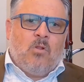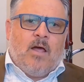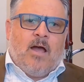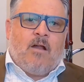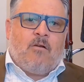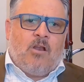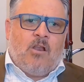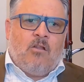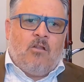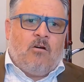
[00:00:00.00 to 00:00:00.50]

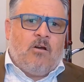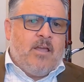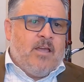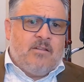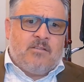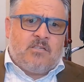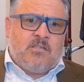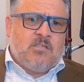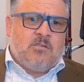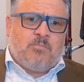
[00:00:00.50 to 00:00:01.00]
are a lot,
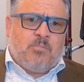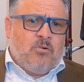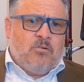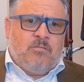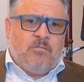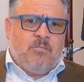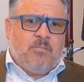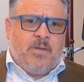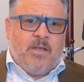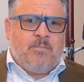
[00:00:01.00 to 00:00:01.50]
and this is
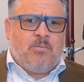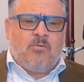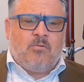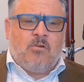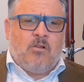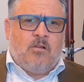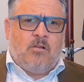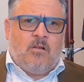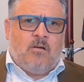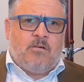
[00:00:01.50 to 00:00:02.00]
proven. People are
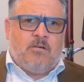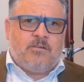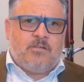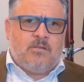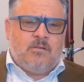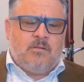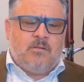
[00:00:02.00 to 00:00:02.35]
a lot